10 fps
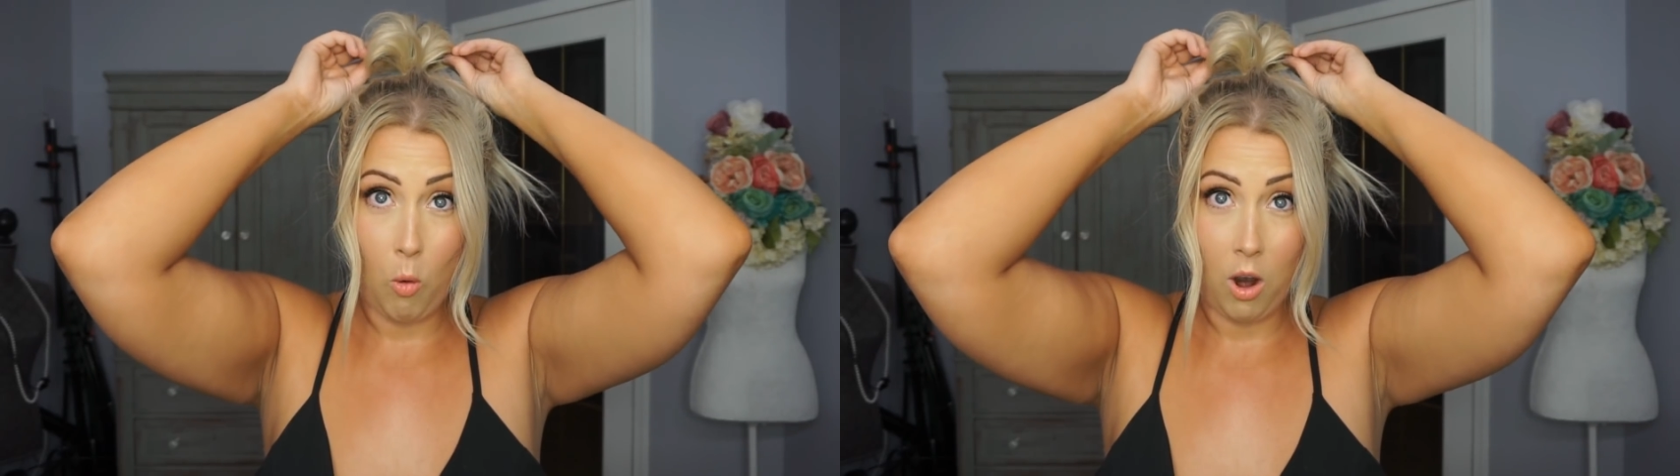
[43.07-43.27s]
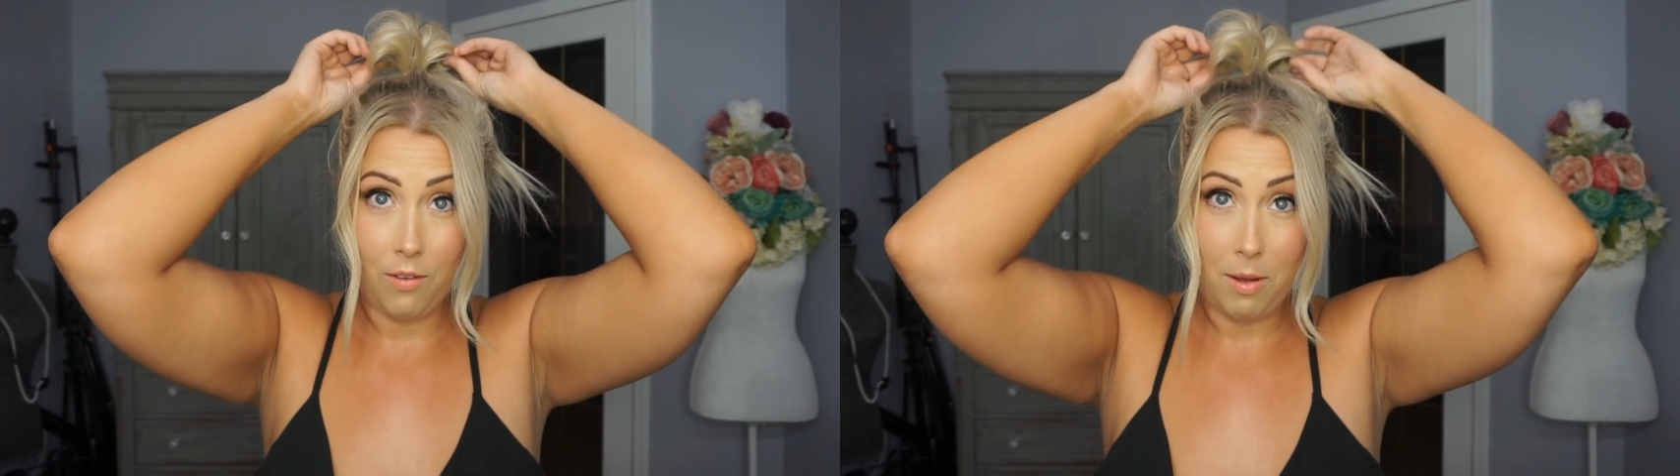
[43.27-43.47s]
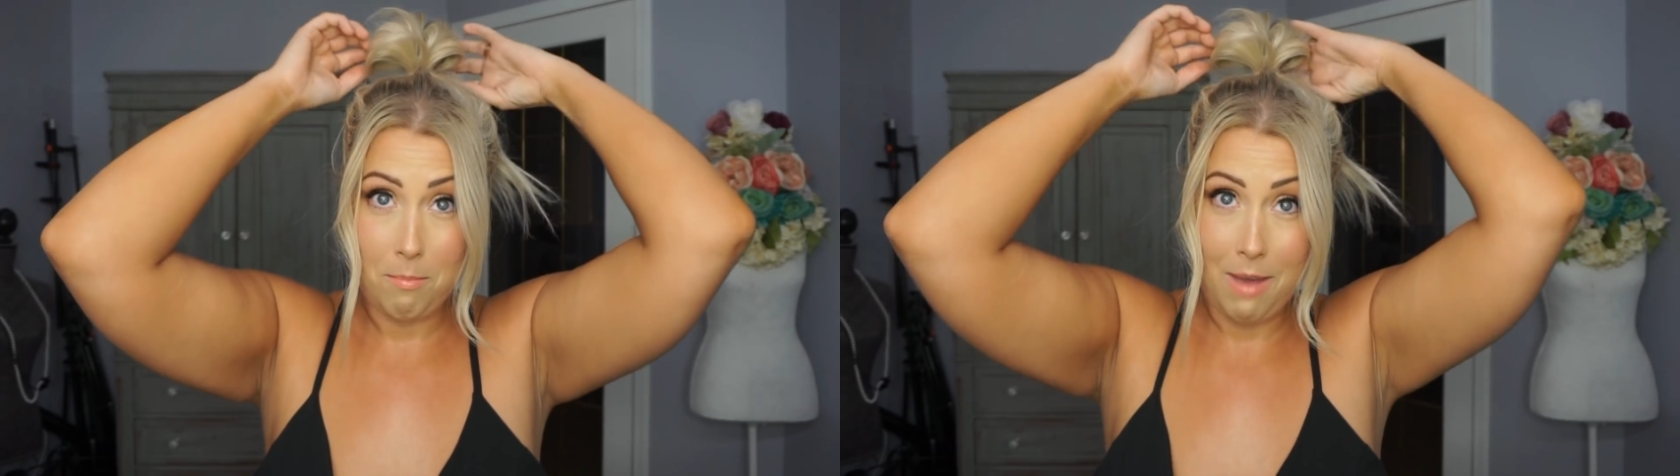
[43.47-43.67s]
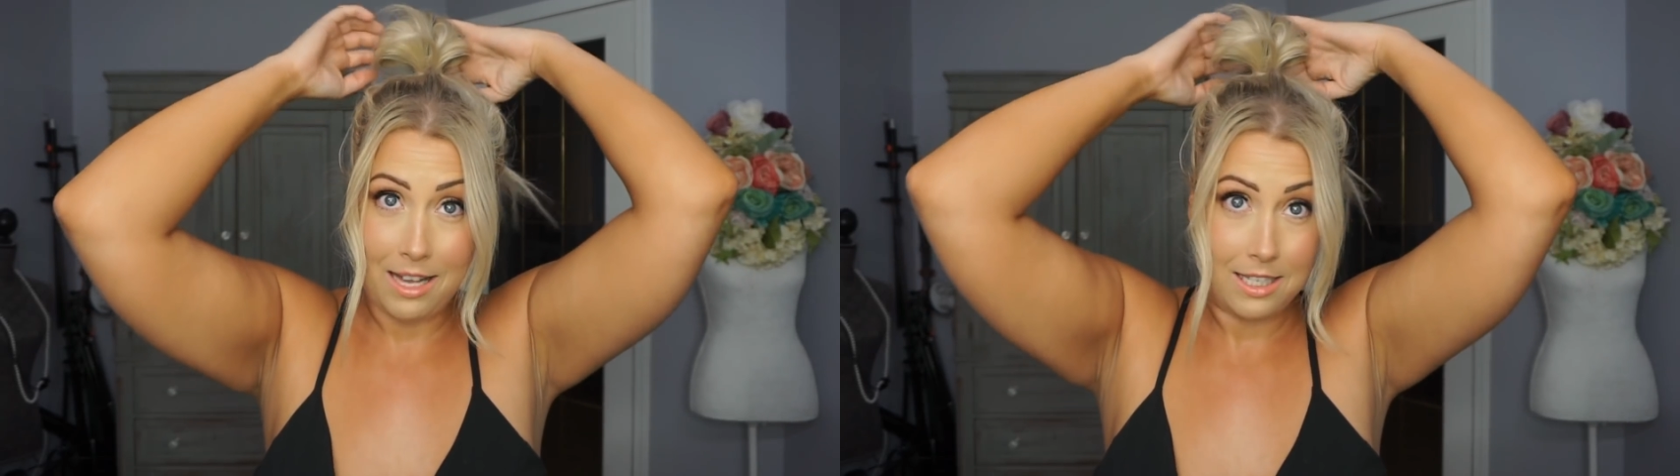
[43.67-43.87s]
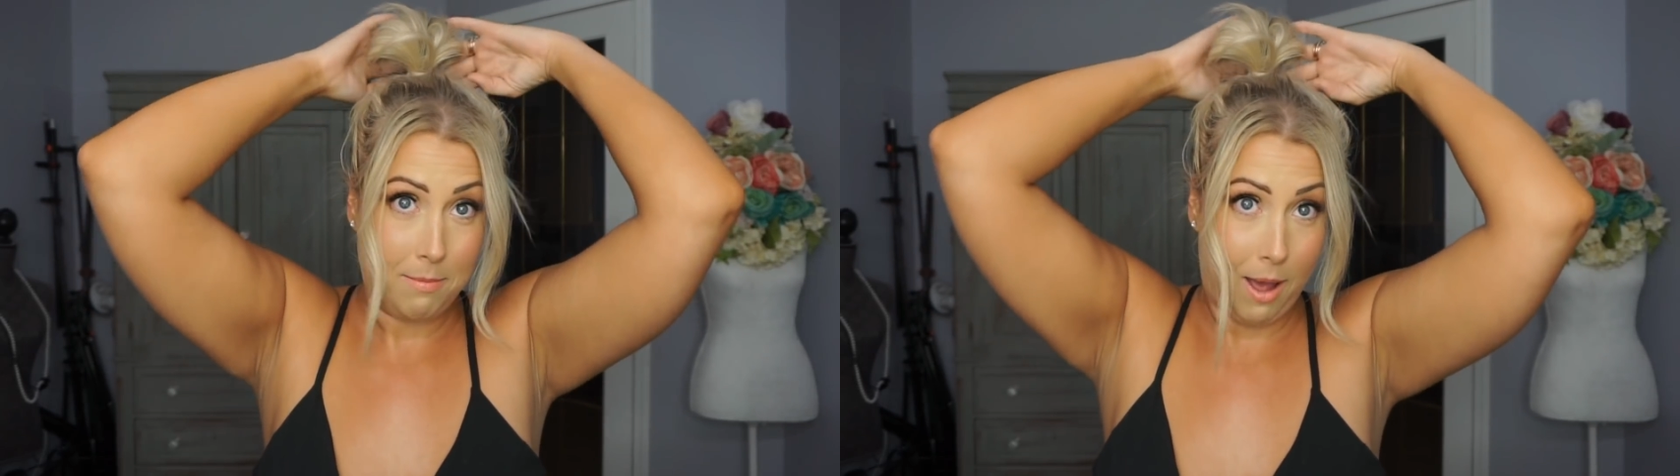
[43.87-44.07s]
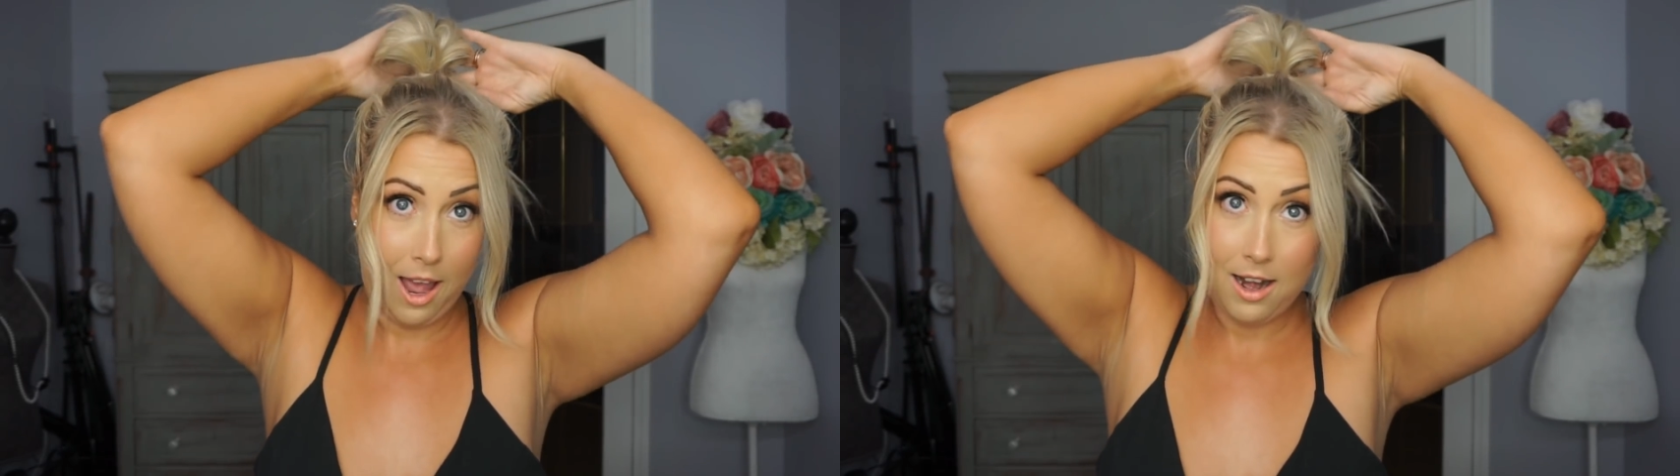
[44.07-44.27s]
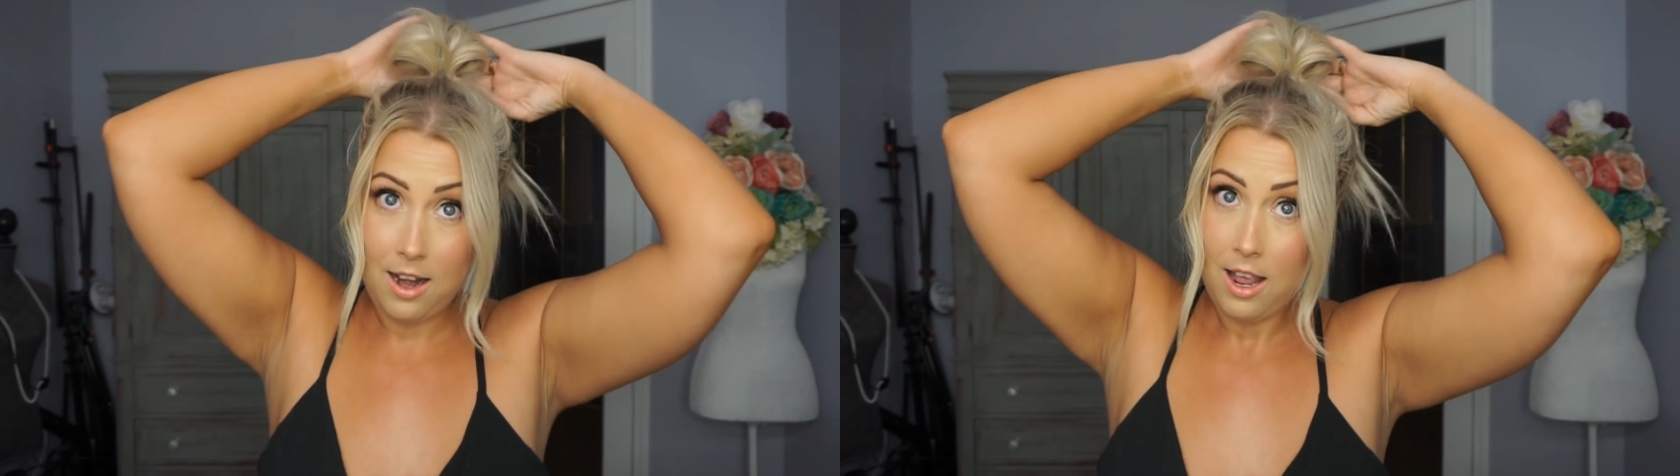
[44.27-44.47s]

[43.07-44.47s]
more of a messy bun.